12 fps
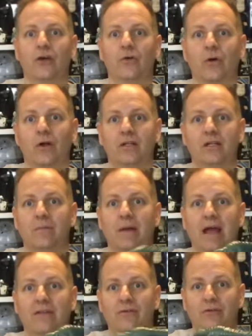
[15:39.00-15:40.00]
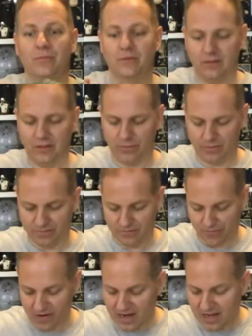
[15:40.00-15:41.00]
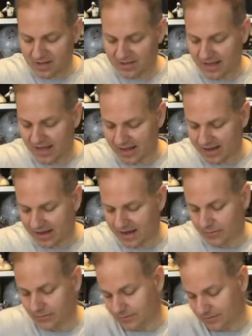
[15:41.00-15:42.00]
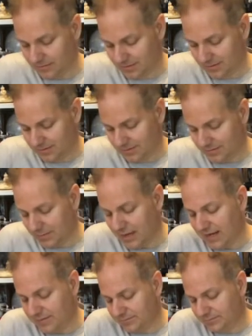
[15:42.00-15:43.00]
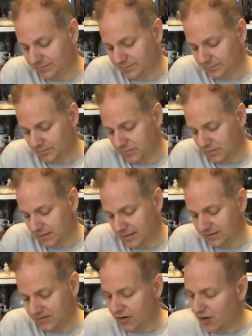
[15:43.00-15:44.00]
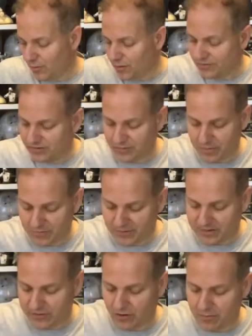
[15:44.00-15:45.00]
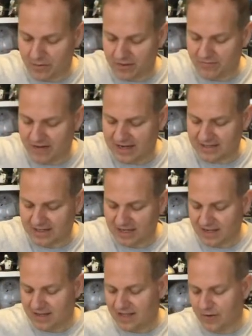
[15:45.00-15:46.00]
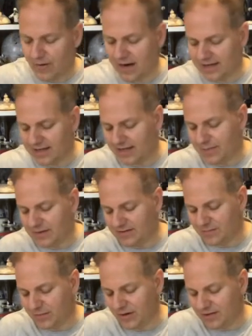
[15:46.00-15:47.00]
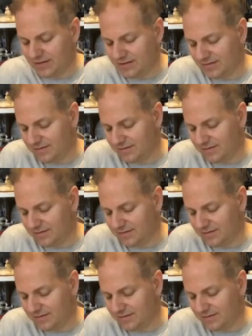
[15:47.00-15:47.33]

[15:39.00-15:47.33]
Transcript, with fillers: crawling in your bathroom, you would freak the heck out. But in Star Wars, it's perfectly normal. In fact, they ride it like a beast of burden.